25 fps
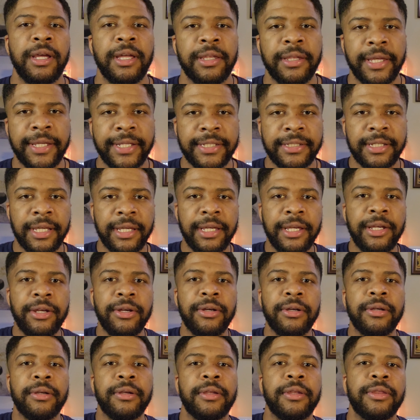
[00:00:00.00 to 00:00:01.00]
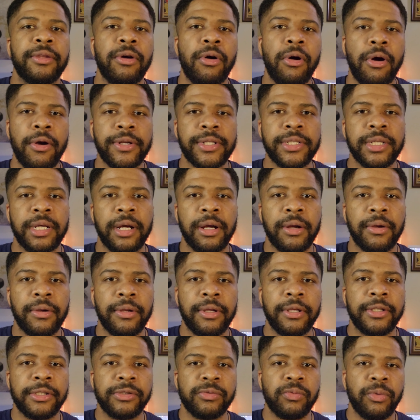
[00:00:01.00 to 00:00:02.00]
They say here, the heart chakra
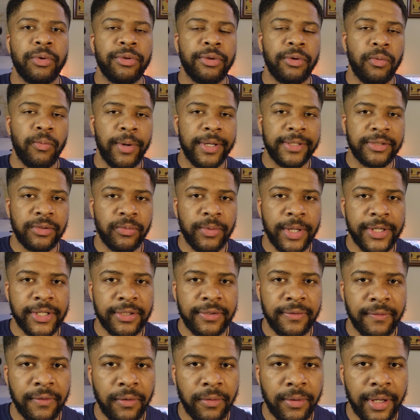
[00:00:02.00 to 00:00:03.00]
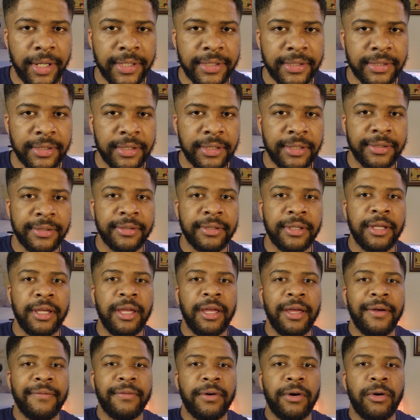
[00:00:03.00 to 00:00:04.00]
is where the resurrection of Christ is.
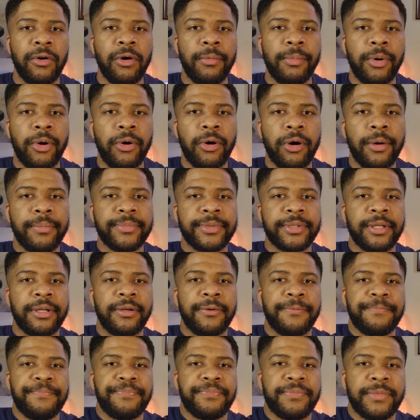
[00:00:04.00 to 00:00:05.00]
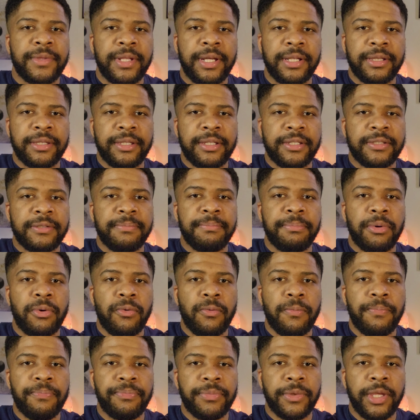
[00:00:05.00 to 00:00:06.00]
If I hold my arms out like this,
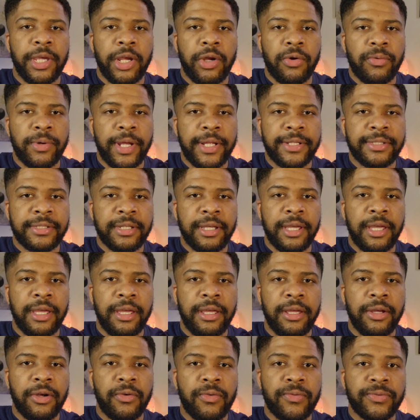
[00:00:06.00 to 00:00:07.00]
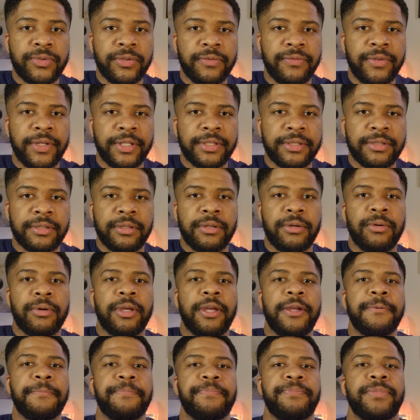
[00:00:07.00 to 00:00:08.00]
boom, it creates a crucifix.
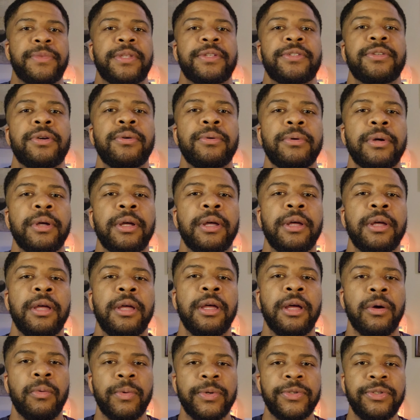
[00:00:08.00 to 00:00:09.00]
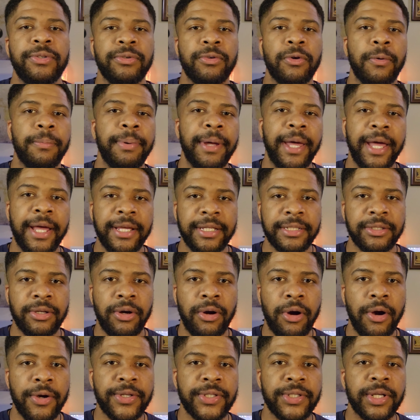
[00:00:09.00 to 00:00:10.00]
Okay, so once you go past the
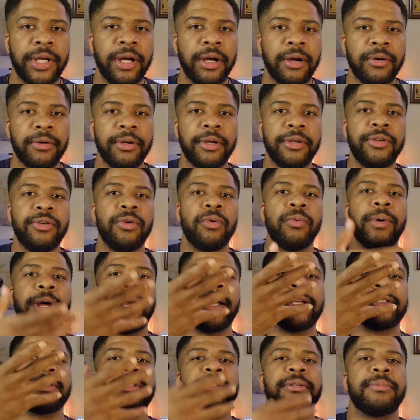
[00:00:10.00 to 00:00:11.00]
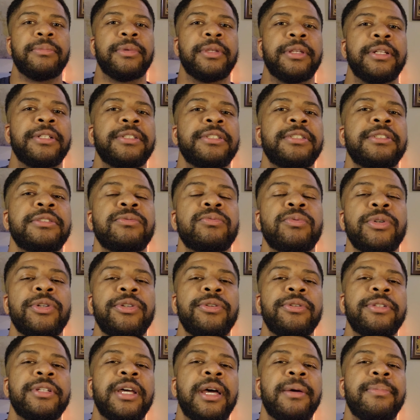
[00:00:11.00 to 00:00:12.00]
heart chakra and you rise up, this is where you
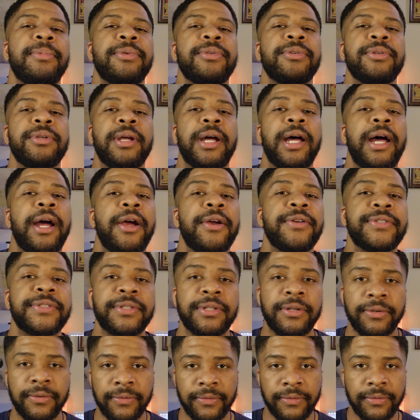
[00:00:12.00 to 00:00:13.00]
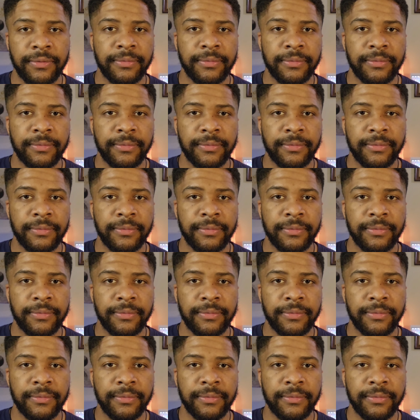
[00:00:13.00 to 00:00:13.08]
tap into your higher self.